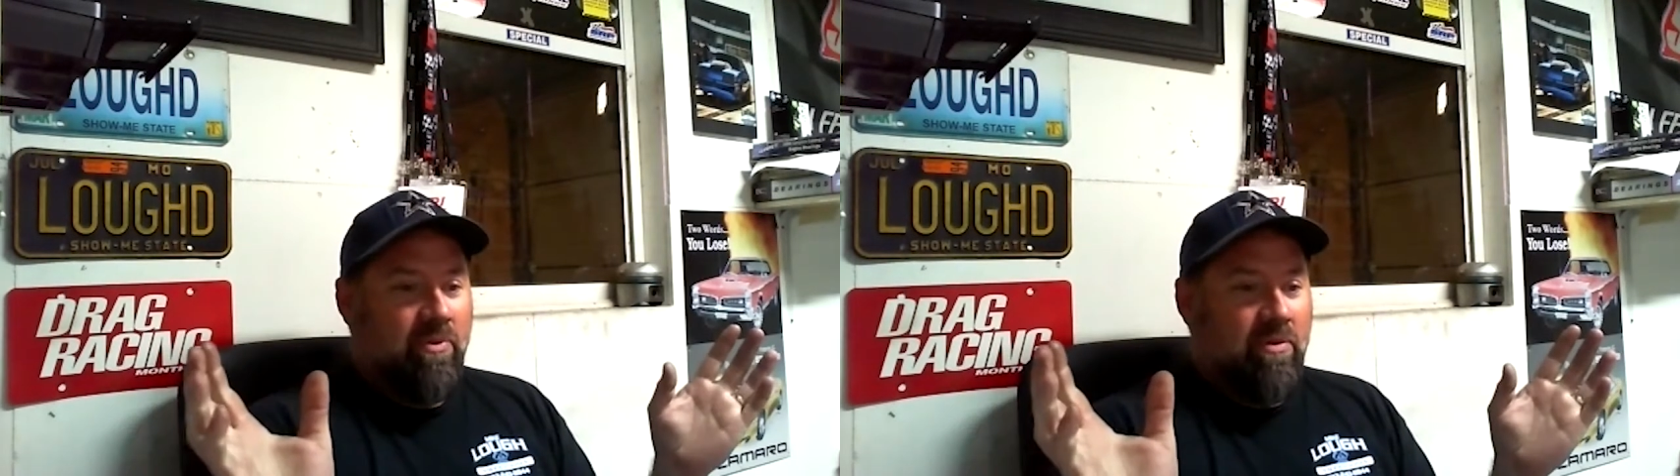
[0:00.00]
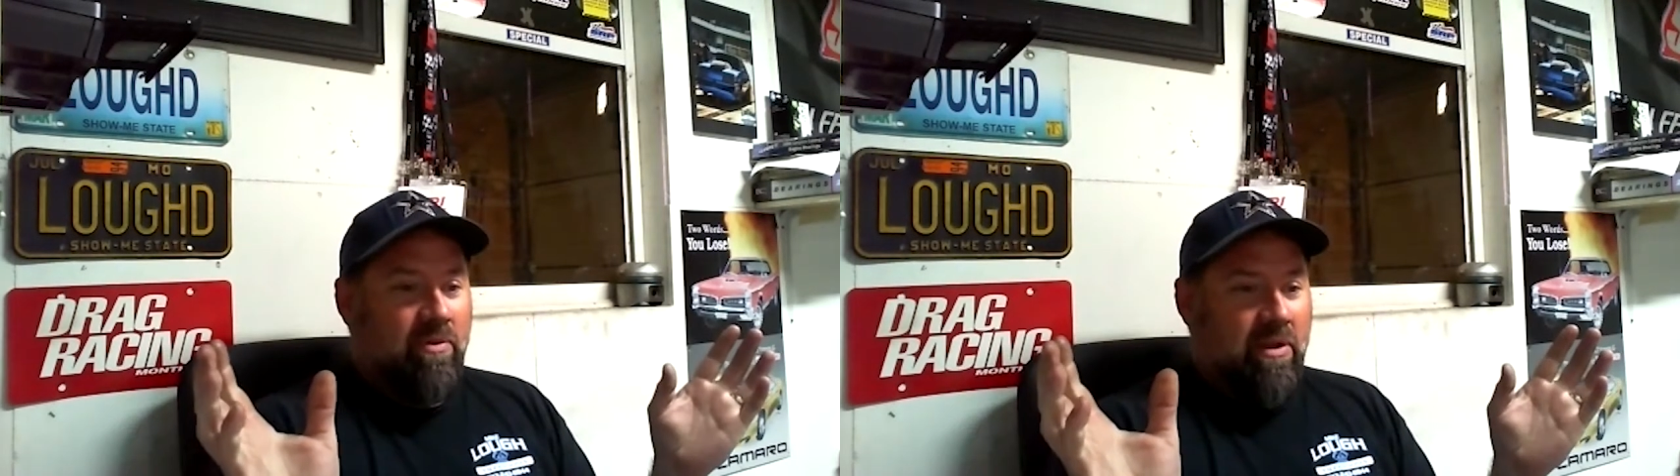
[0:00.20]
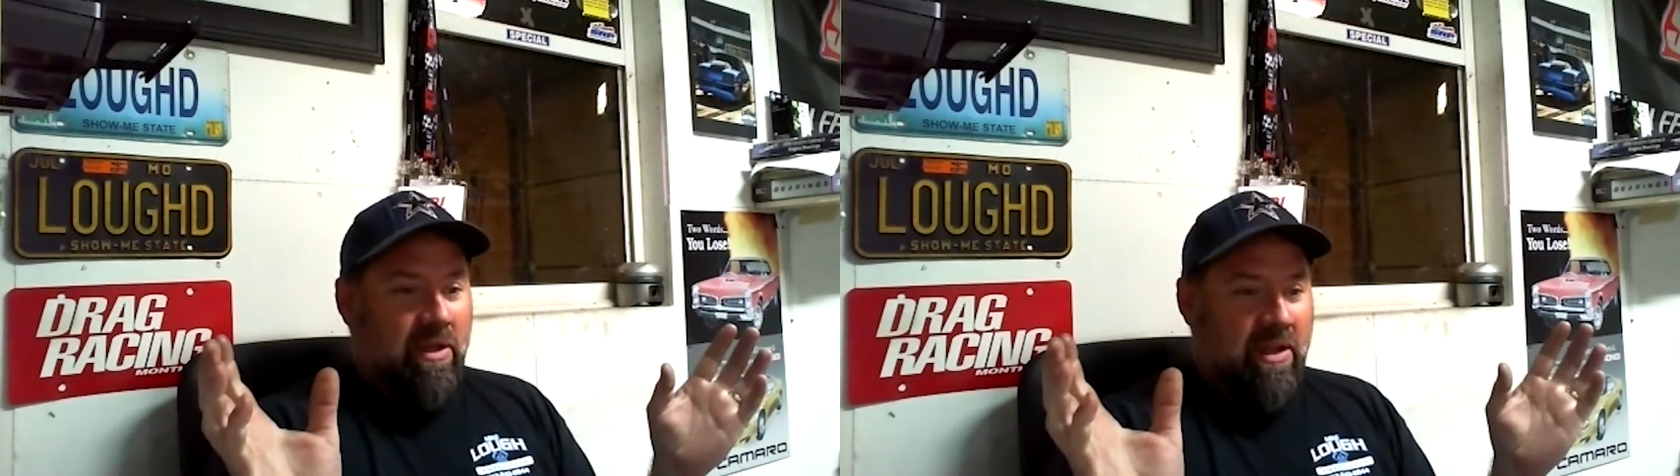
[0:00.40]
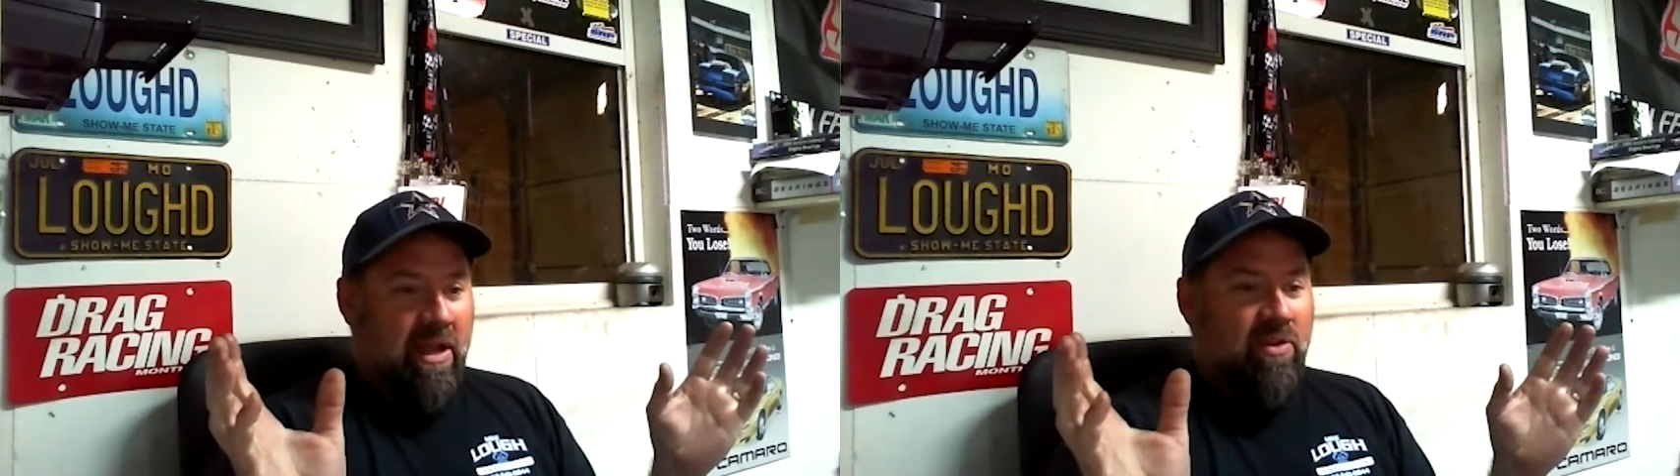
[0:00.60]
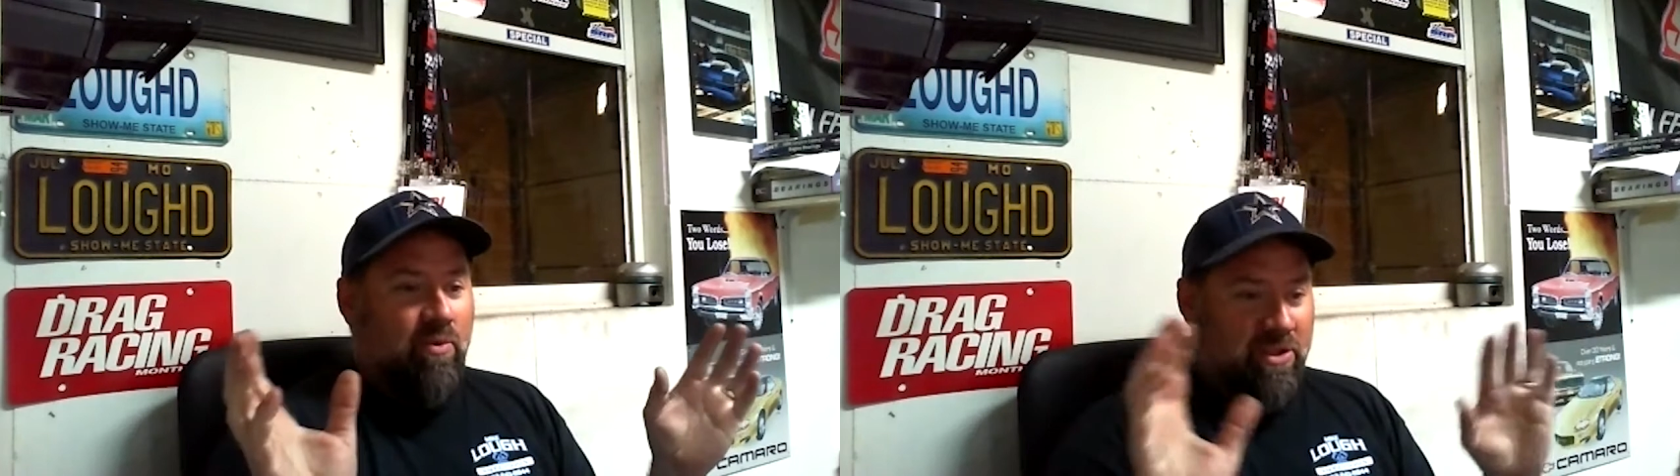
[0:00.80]
in the
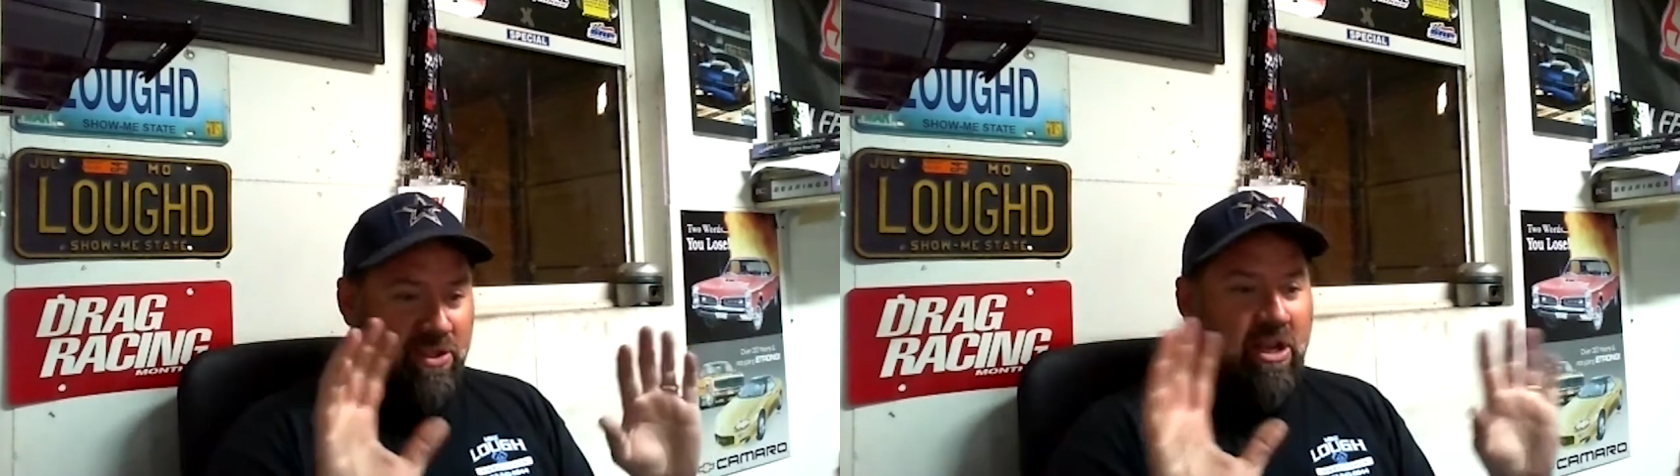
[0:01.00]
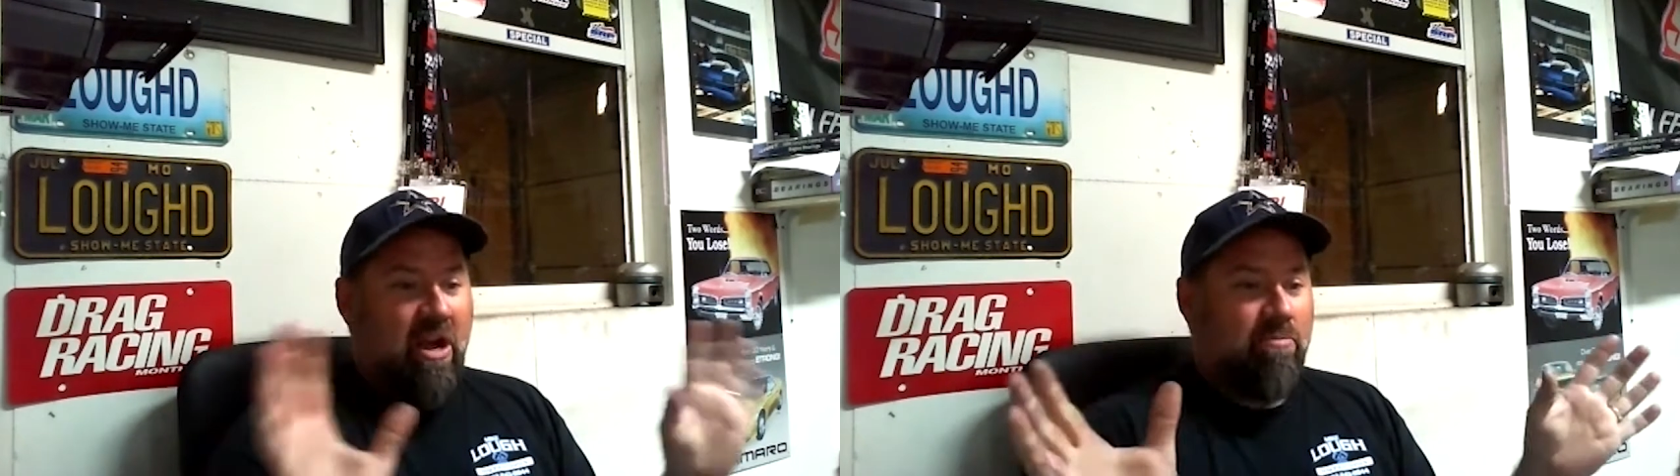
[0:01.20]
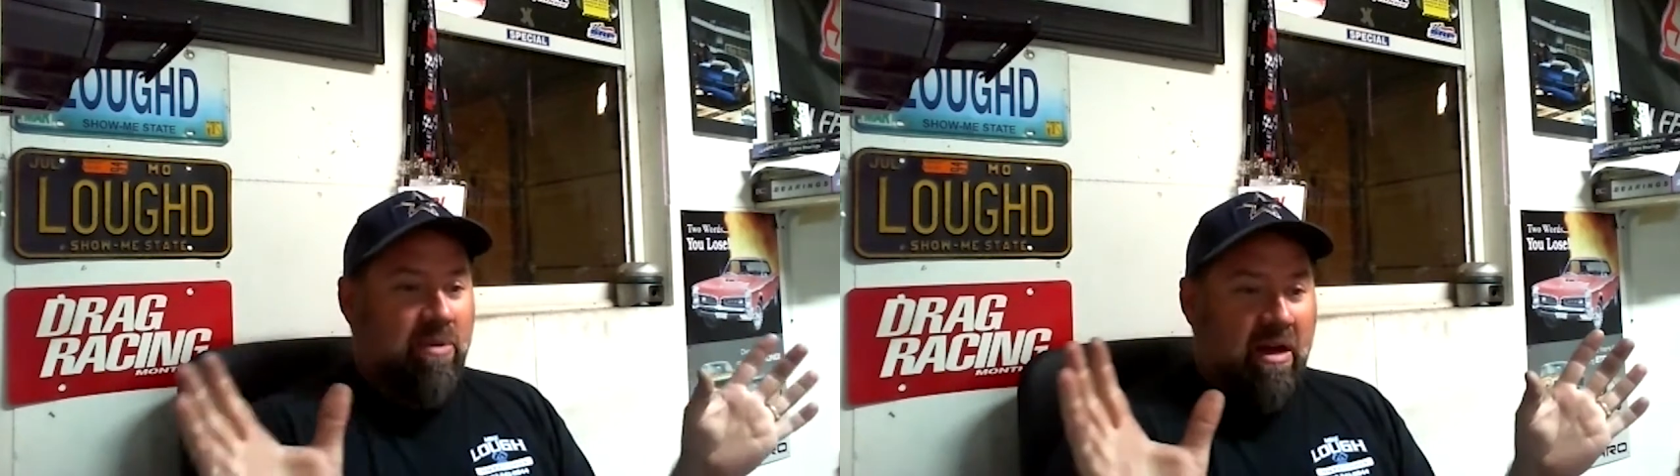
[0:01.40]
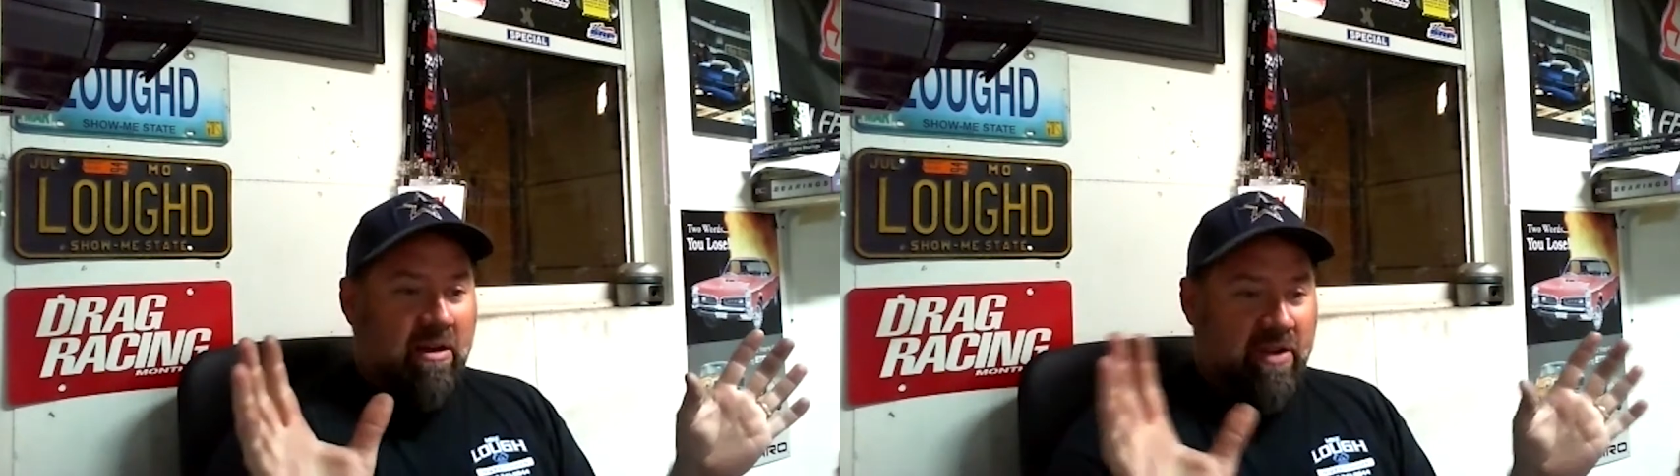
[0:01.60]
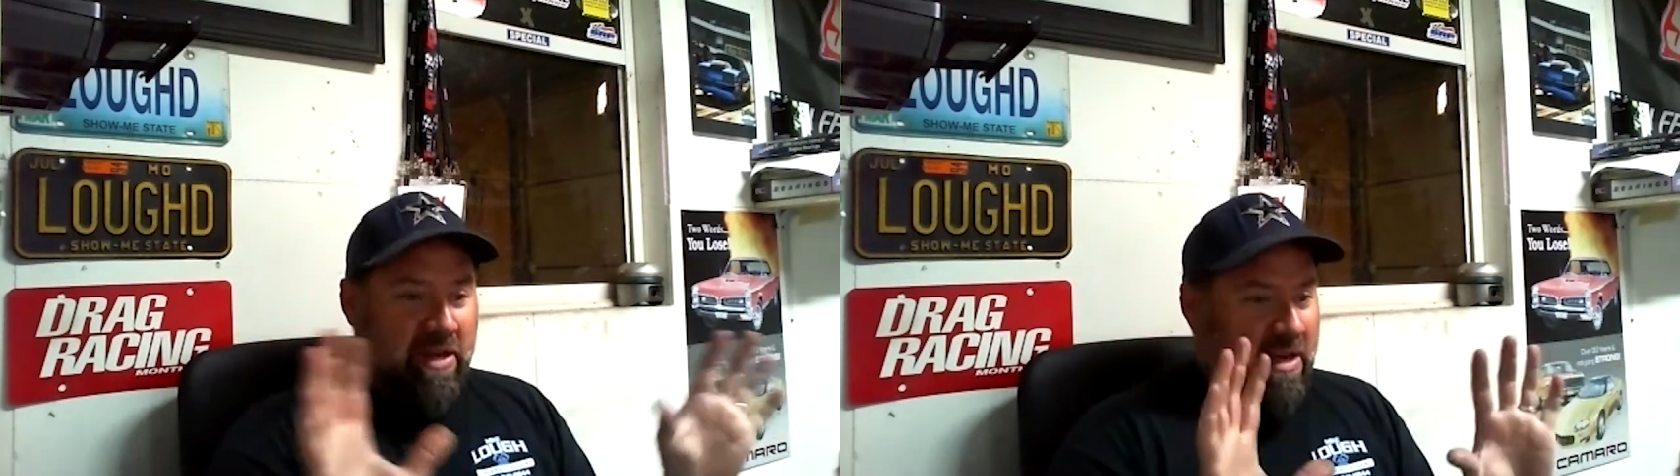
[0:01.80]
8th with a stock block
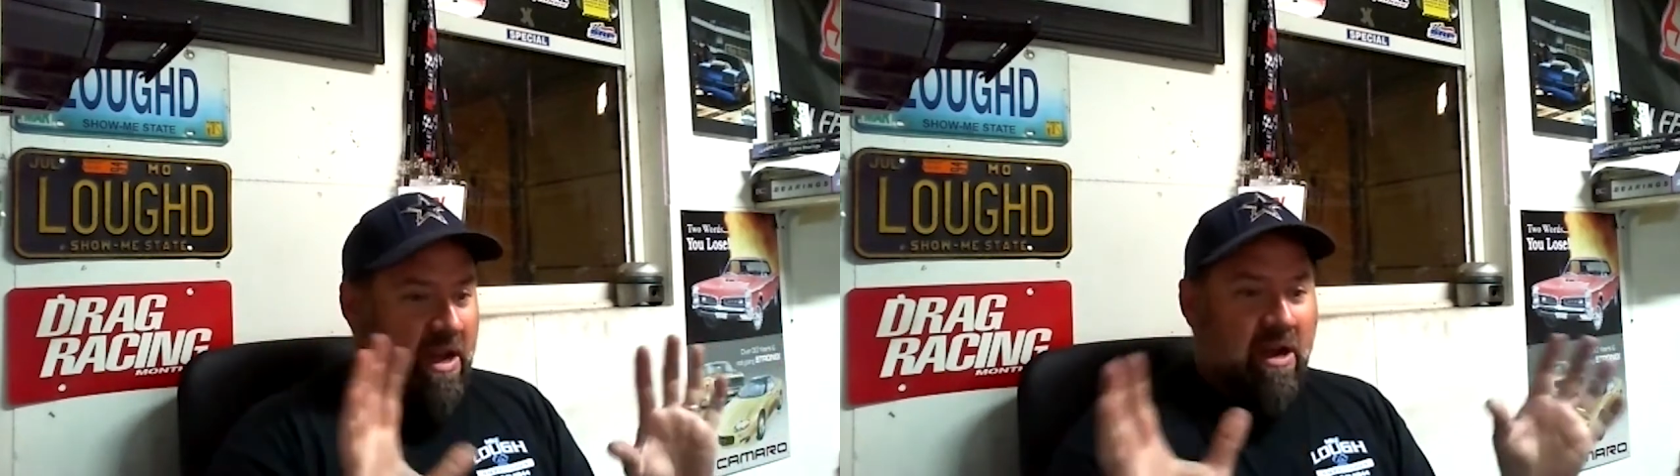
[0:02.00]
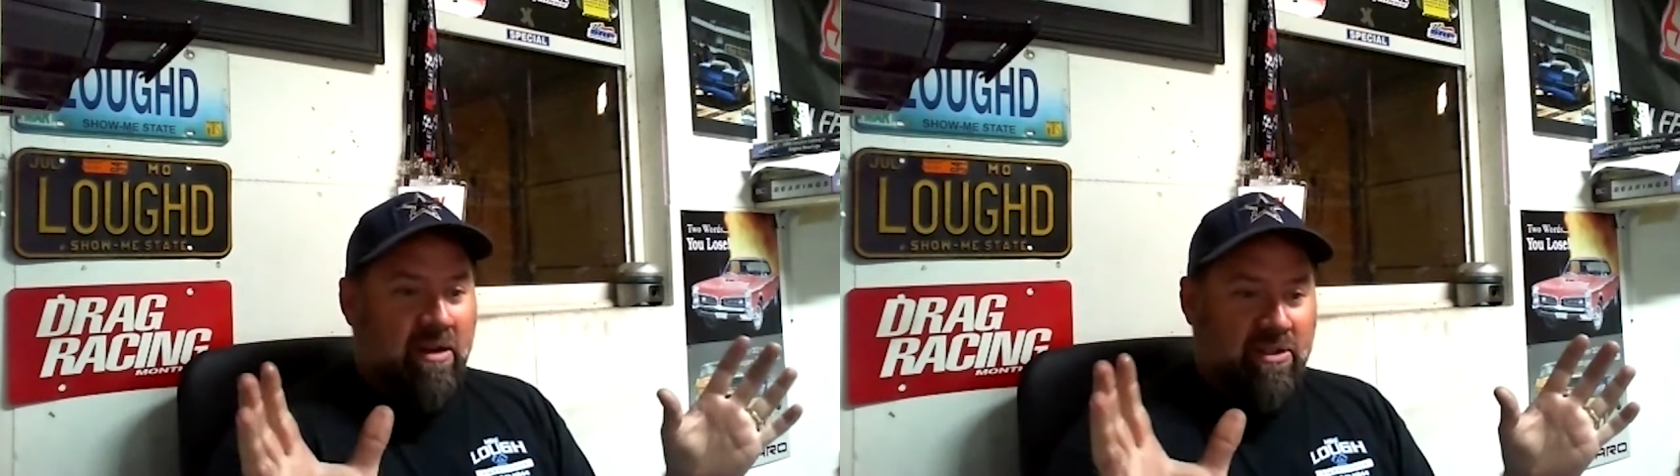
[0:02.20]
of any kind,